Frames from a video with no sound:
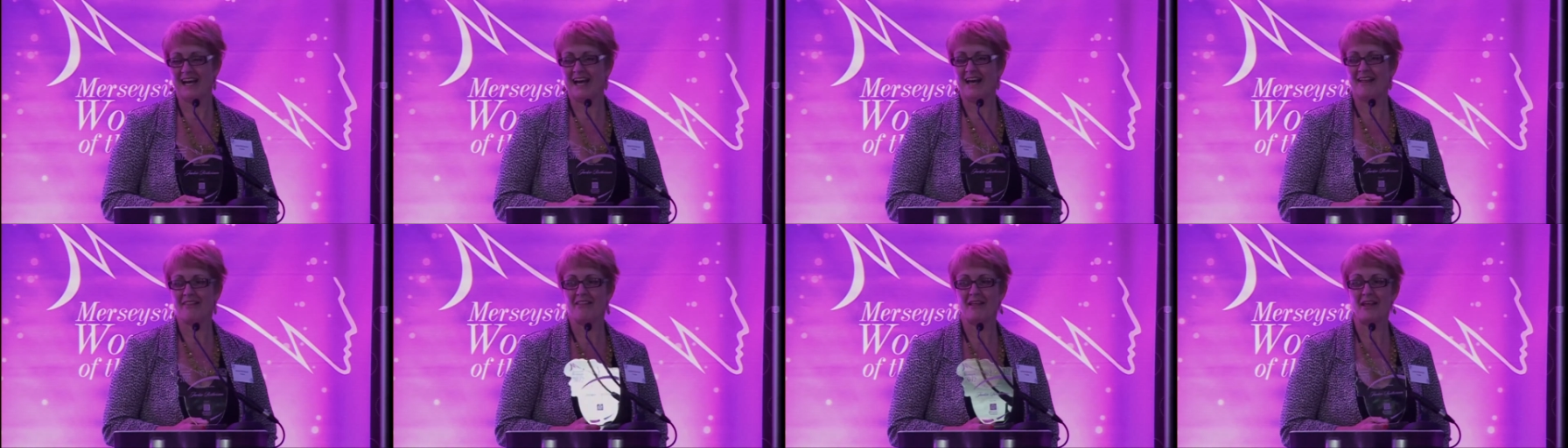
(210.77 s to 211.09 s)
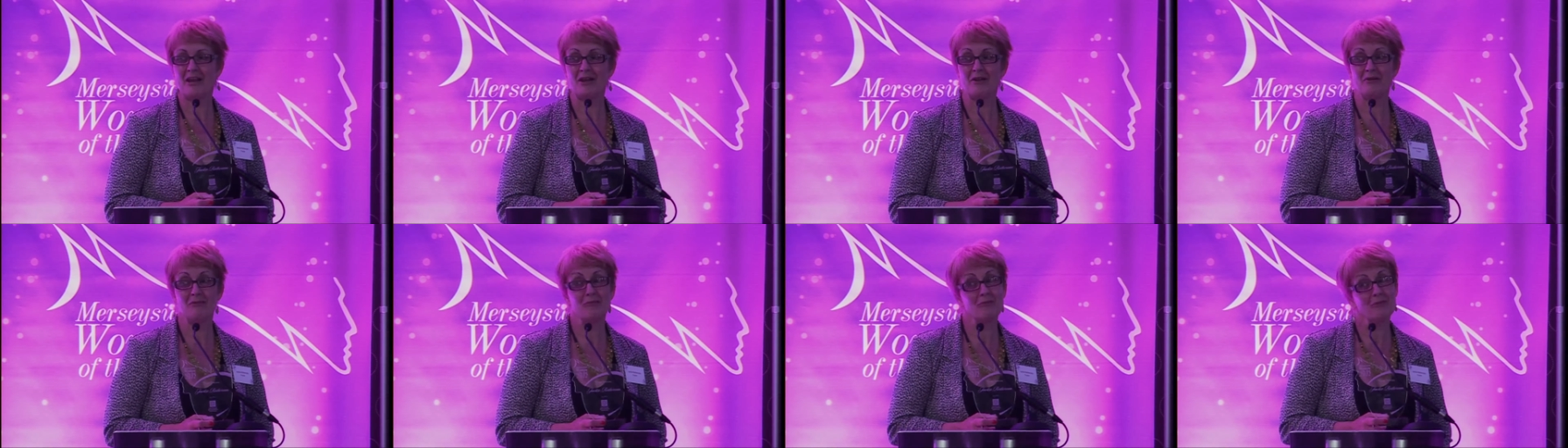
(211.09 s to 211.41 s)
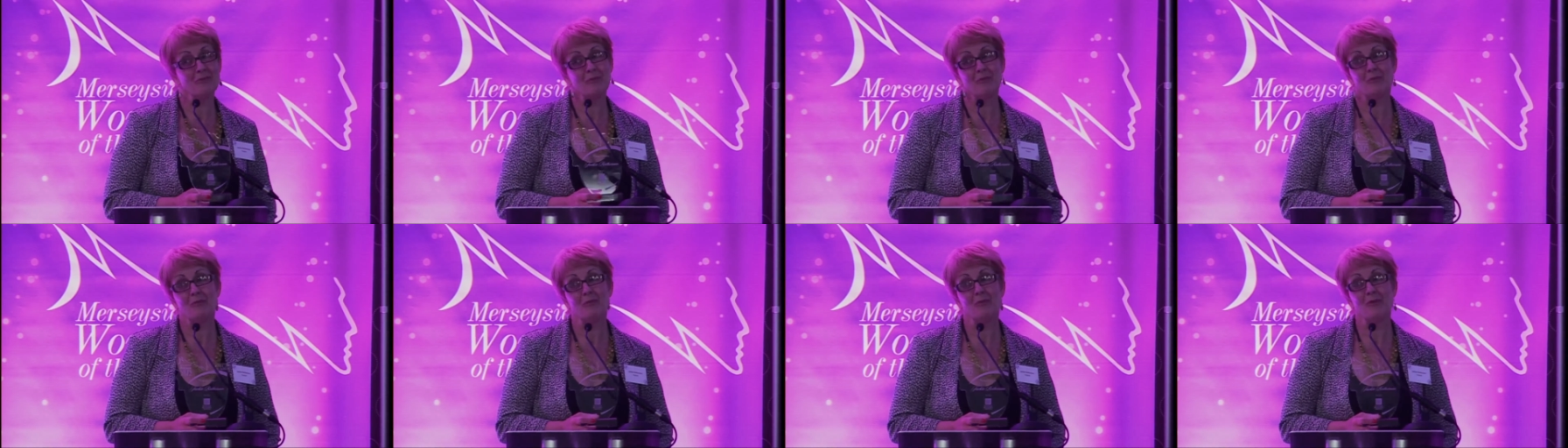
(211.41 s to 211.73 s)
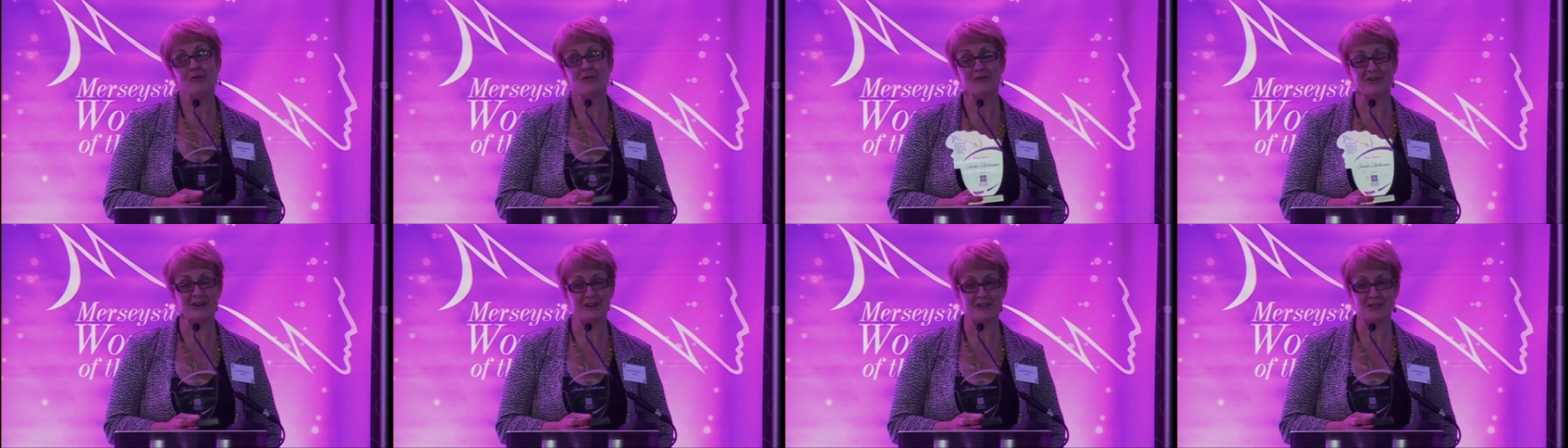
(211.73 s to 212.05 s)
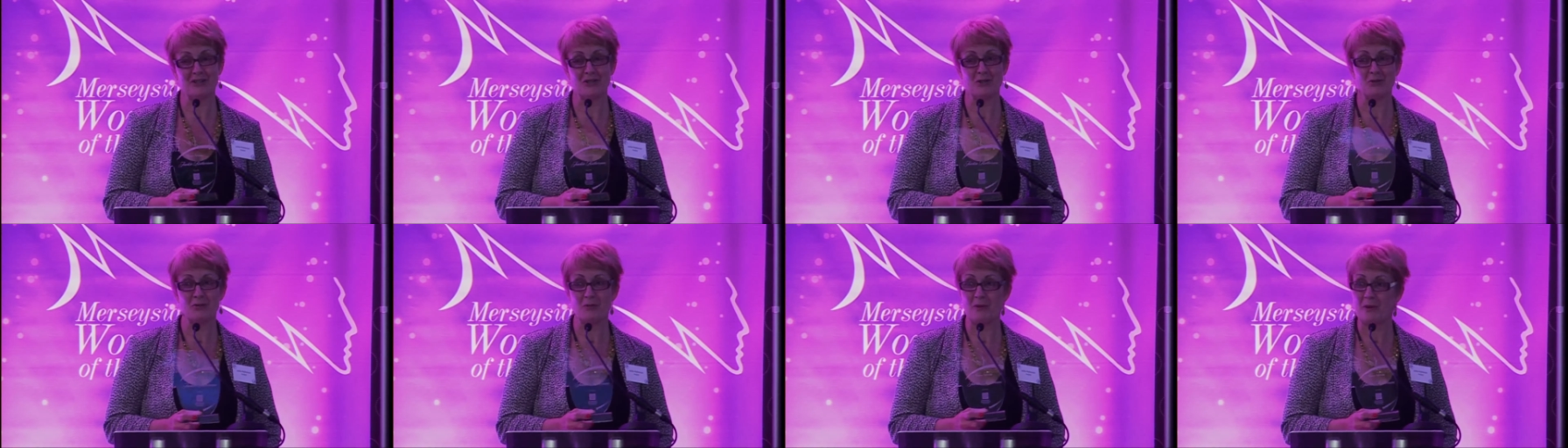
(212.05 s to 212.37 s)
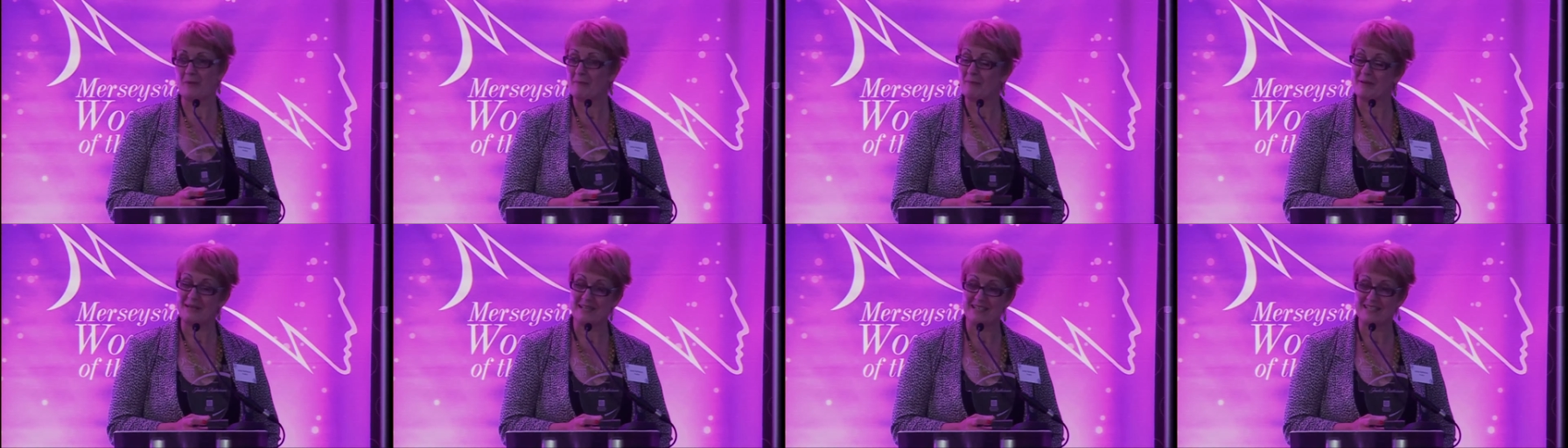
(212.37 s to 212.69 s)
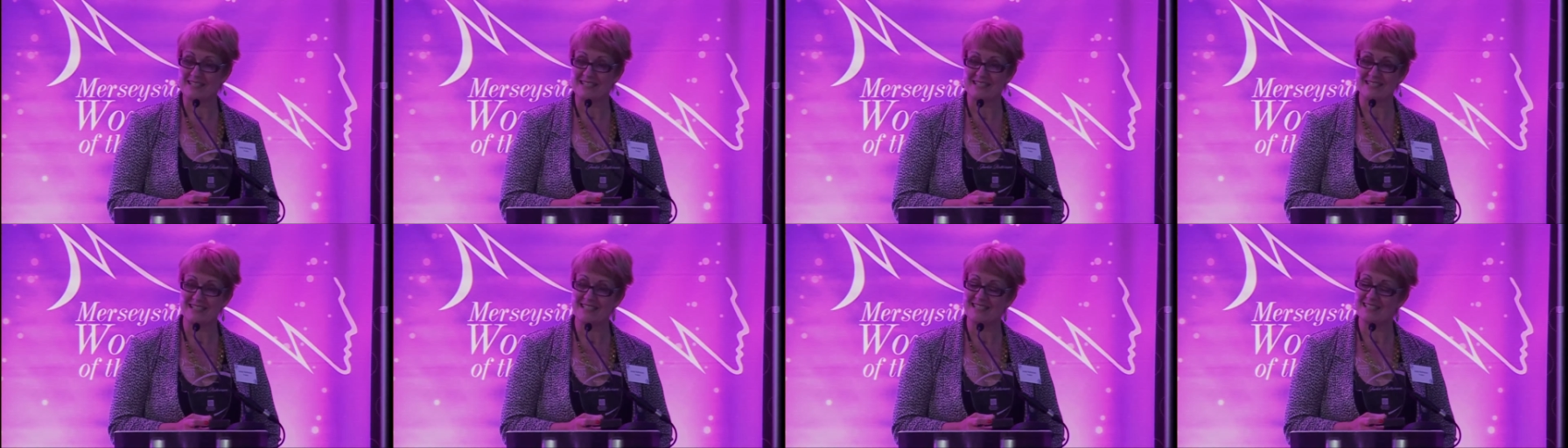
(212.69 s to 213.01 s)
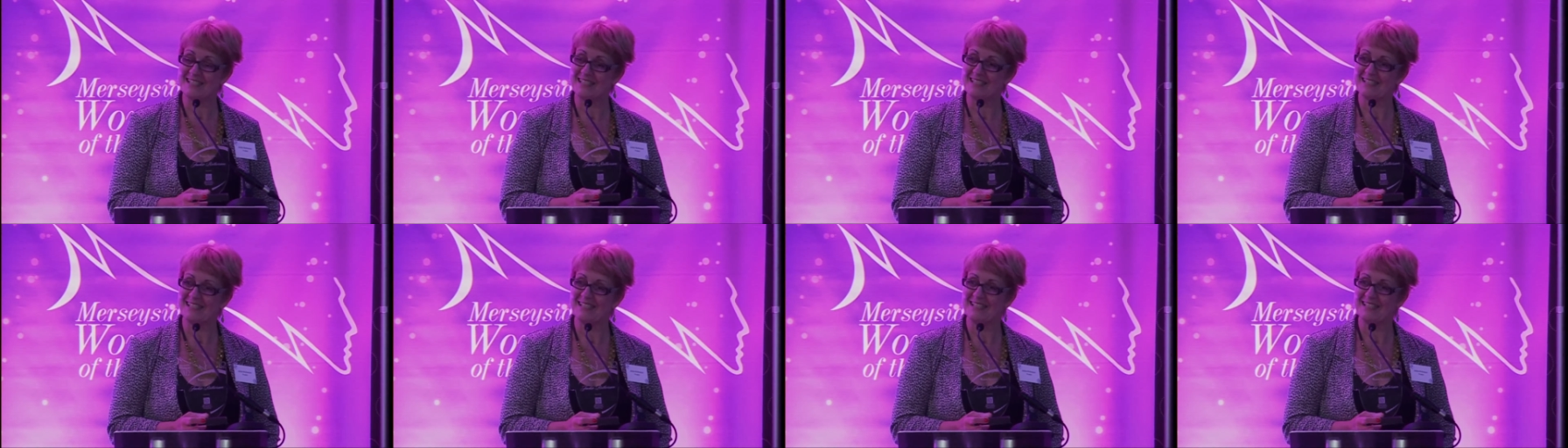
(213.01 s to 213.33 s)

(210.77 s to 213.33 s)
and then moved on to the women's.